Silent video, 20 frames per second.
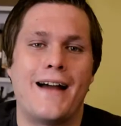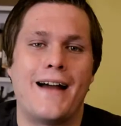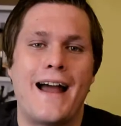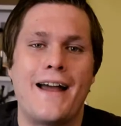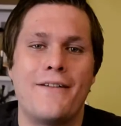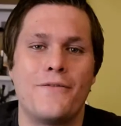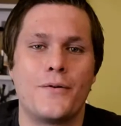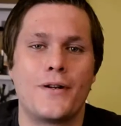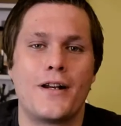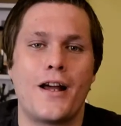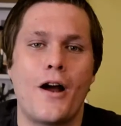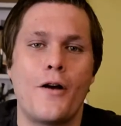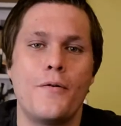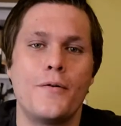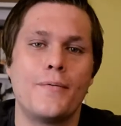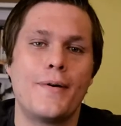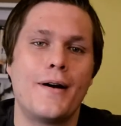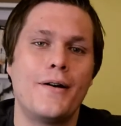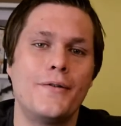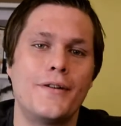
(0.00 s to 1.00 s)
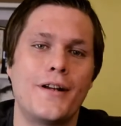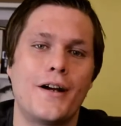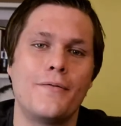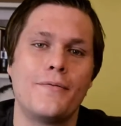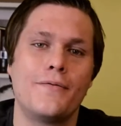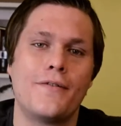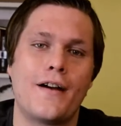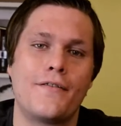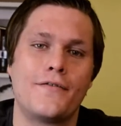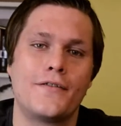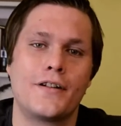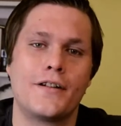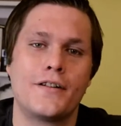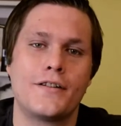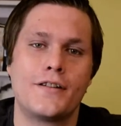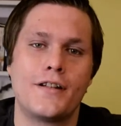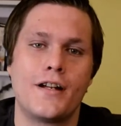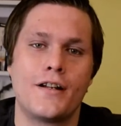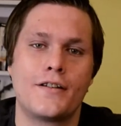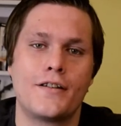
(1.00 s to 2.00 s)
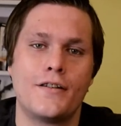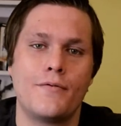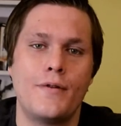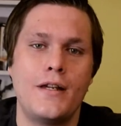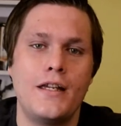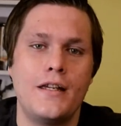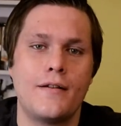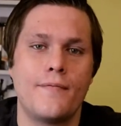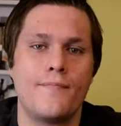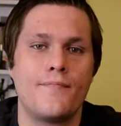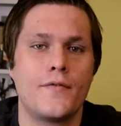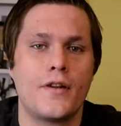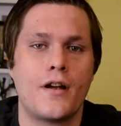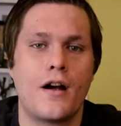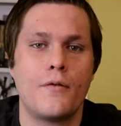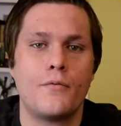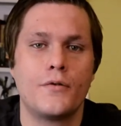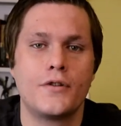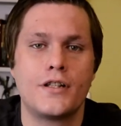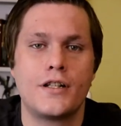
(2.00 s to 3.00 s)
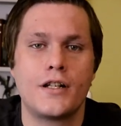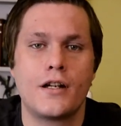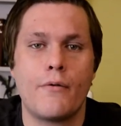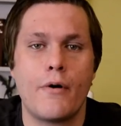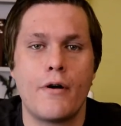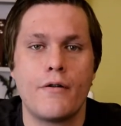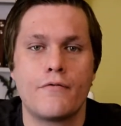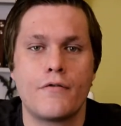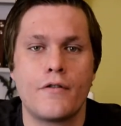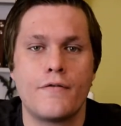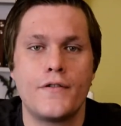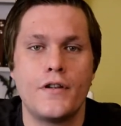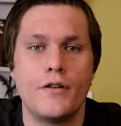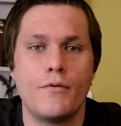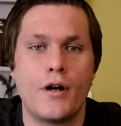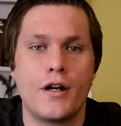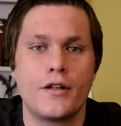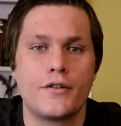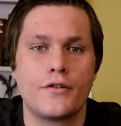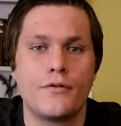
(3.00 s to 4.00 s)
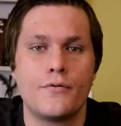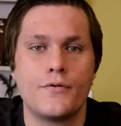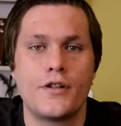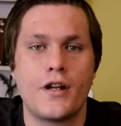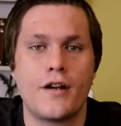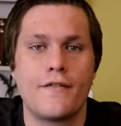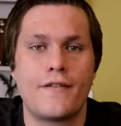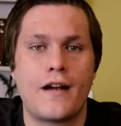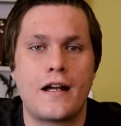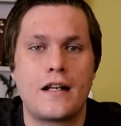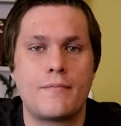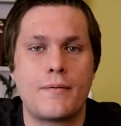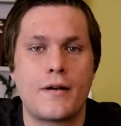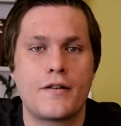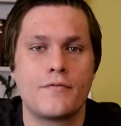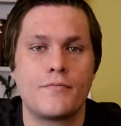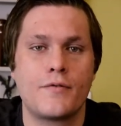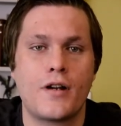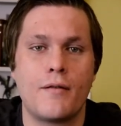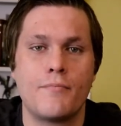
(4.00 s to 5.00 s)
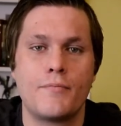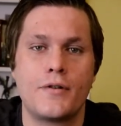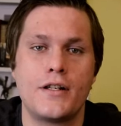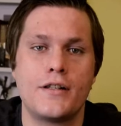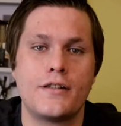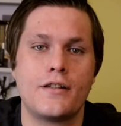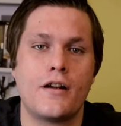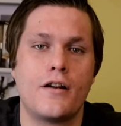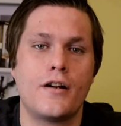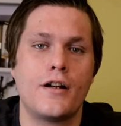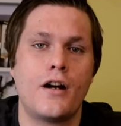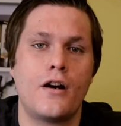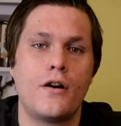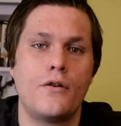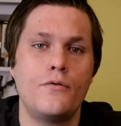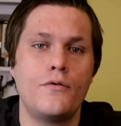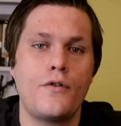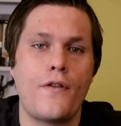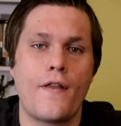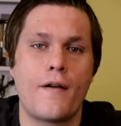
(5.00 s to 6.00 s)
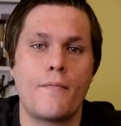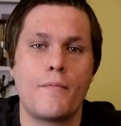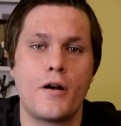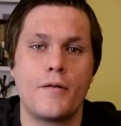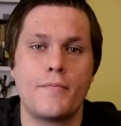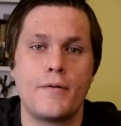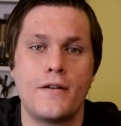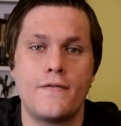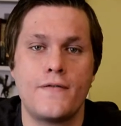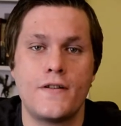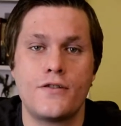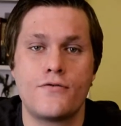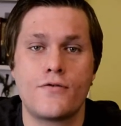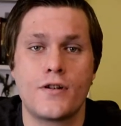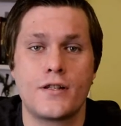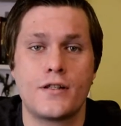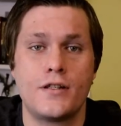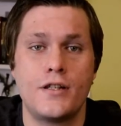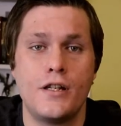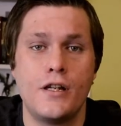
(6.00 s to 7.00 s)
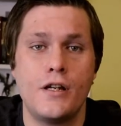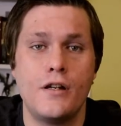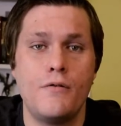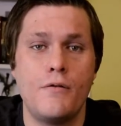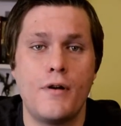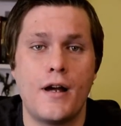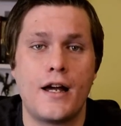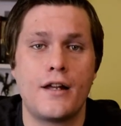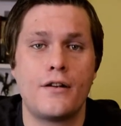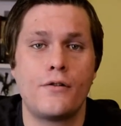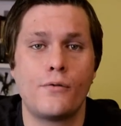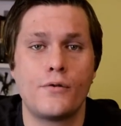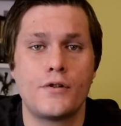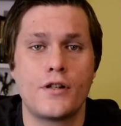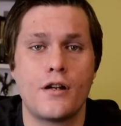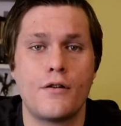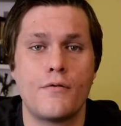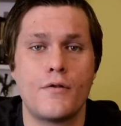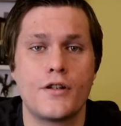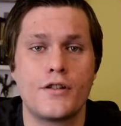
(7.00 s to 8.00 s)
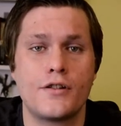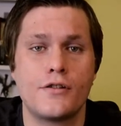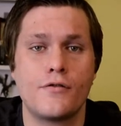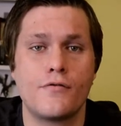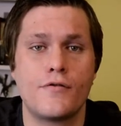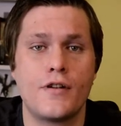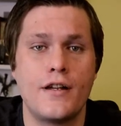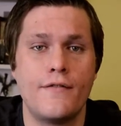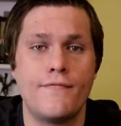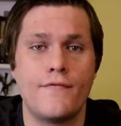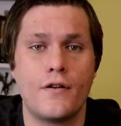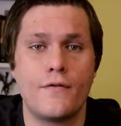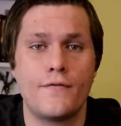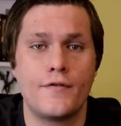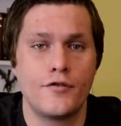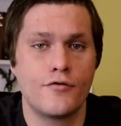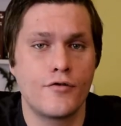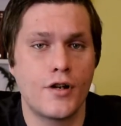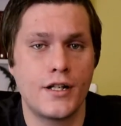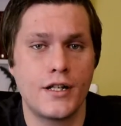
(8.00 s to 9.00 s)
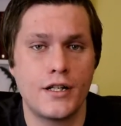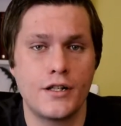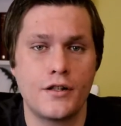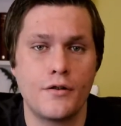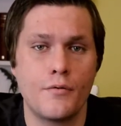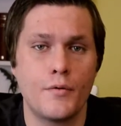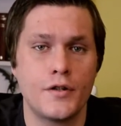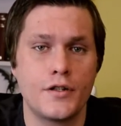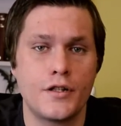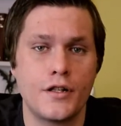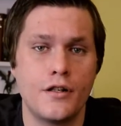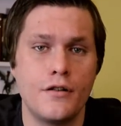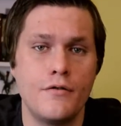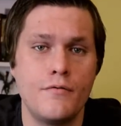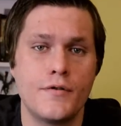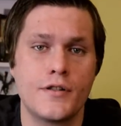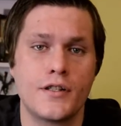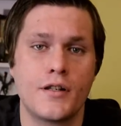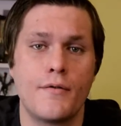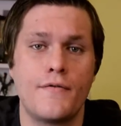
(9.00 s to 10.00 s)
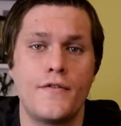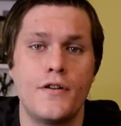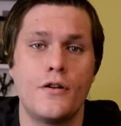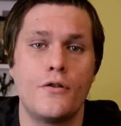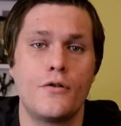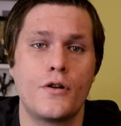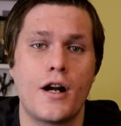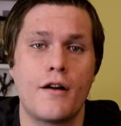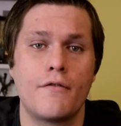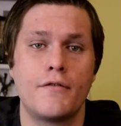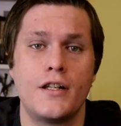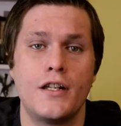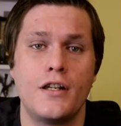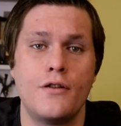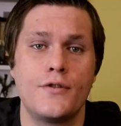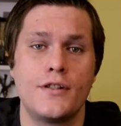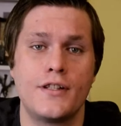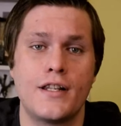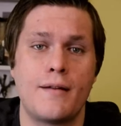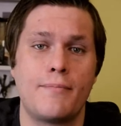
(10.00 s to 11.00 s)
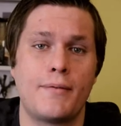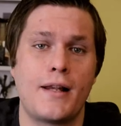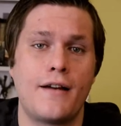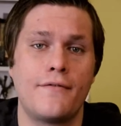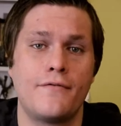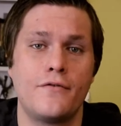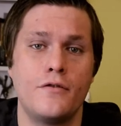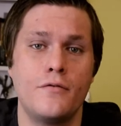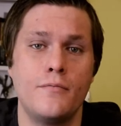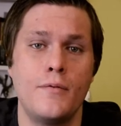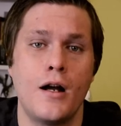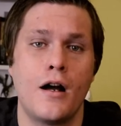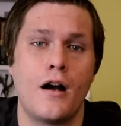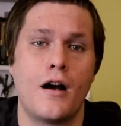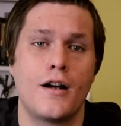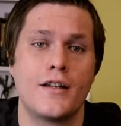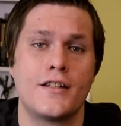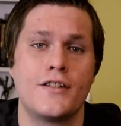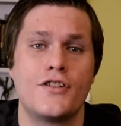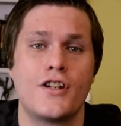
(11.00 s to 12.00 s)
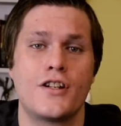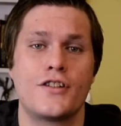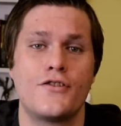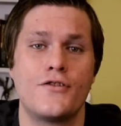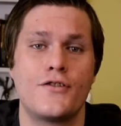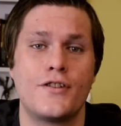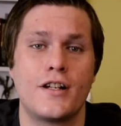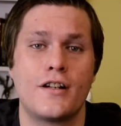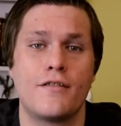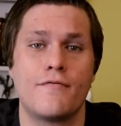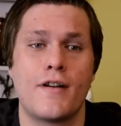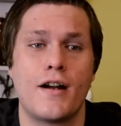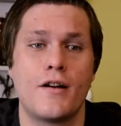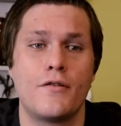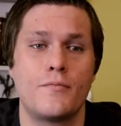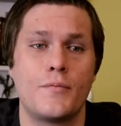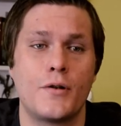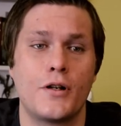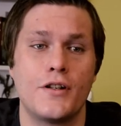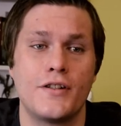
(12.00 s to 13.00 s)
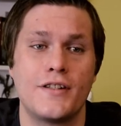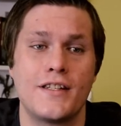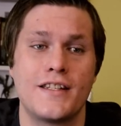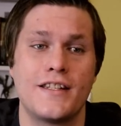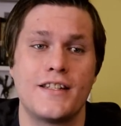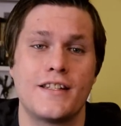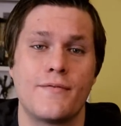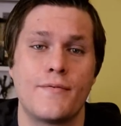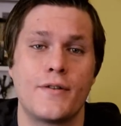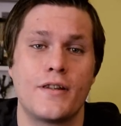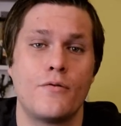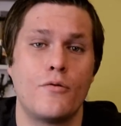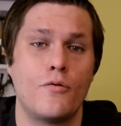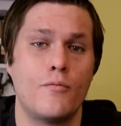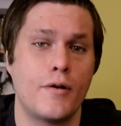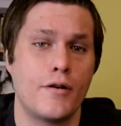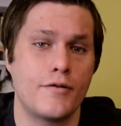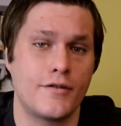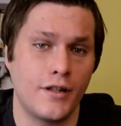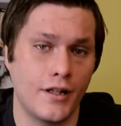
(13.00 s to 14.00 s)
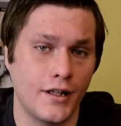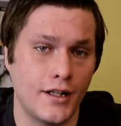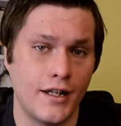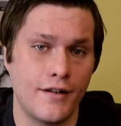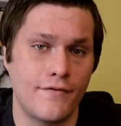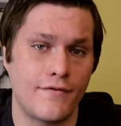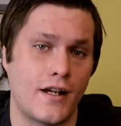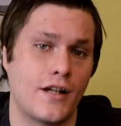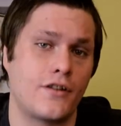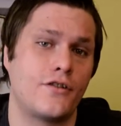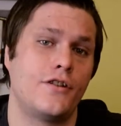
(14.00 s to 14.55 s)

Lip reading: Hey everyone, hope you're well and hope you're having a good start to the week. I wanted to go over a few articles that I found about some companies that I hold that might be of interest to you, and also a story involving Trading 212. So if you're currently using their platform, I suggest you stick around because this is something that will most likely affect